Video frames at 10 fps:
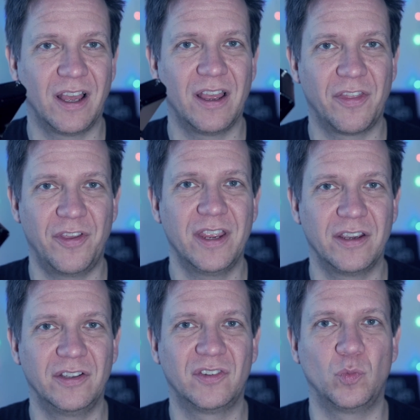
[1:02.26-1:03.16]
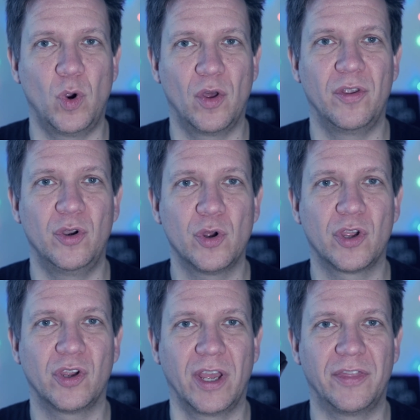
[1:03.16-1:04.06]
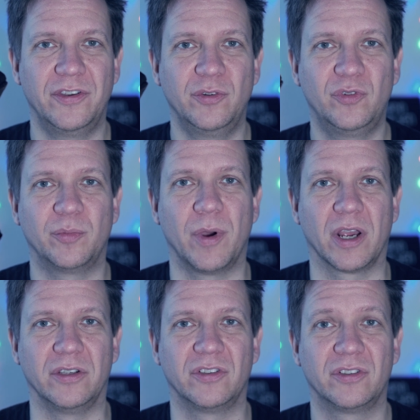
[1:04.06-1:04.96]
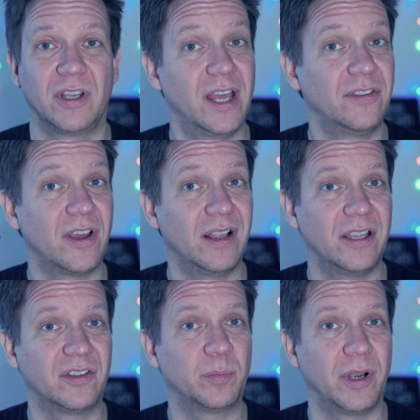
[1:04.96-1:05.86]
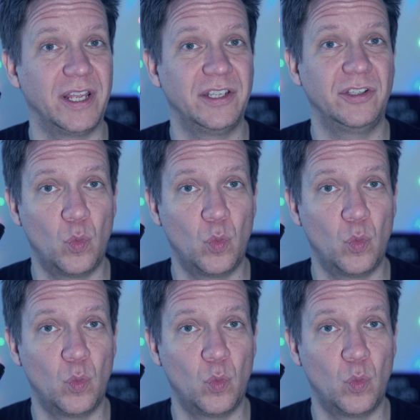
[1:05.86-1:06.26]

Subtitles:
I think it's worth a look at the used market, and I'll explain